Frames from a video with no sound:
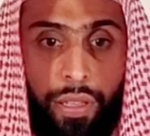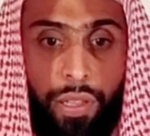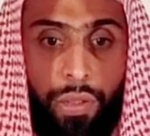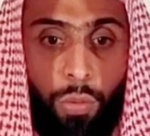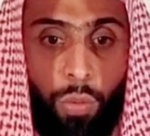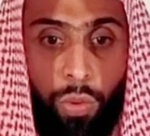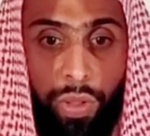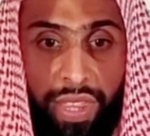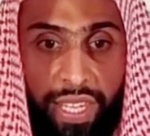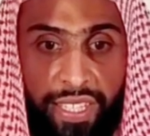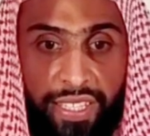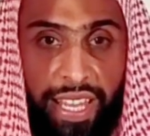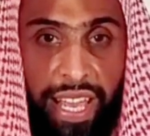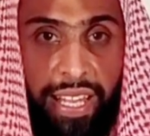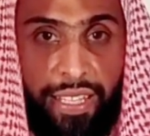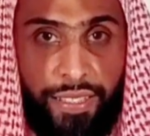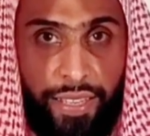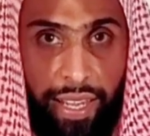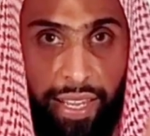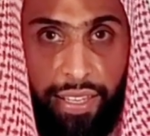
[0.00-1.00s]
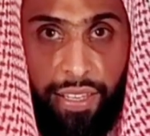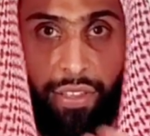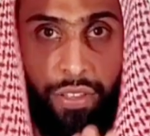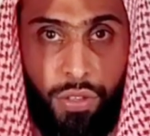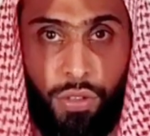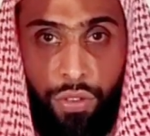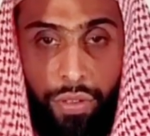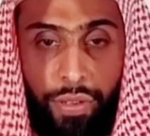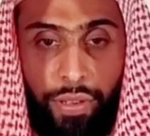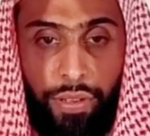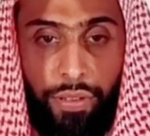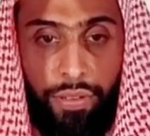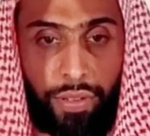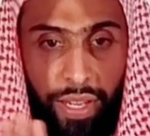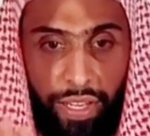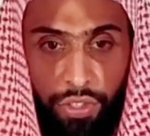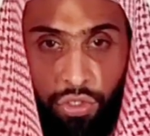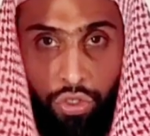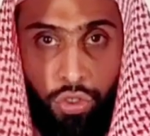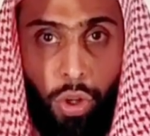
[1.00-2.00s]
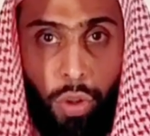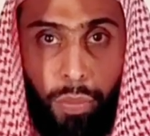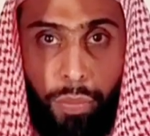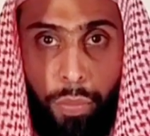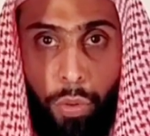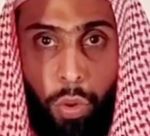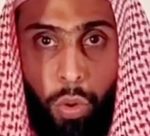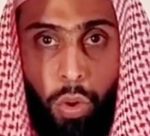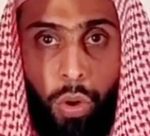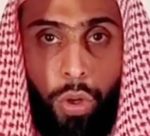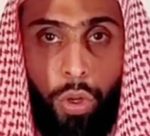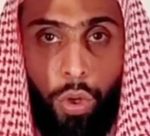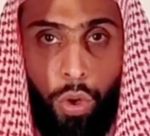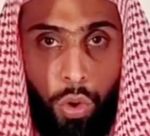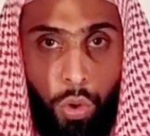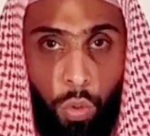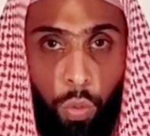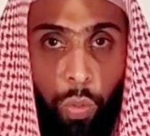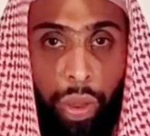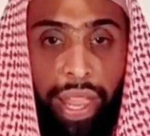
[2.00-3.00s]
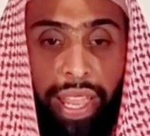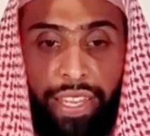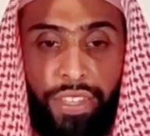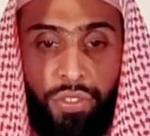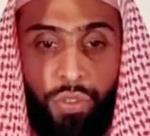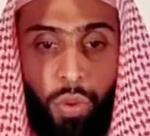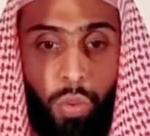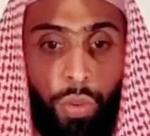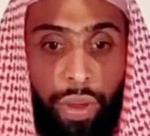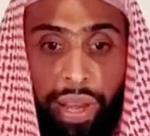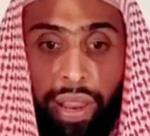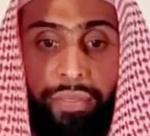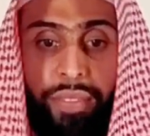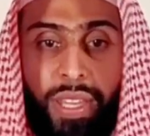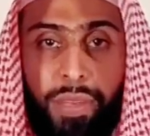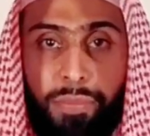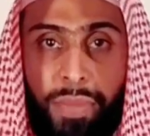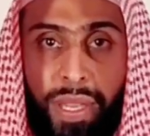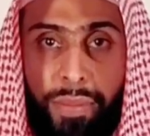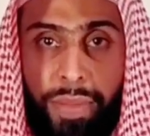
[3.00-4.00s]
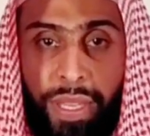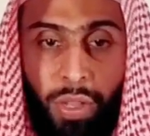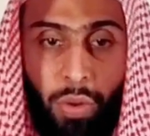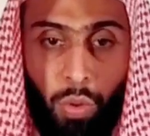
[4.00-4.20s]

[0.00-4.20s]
with his hands, like stop or wait or whatever it may be.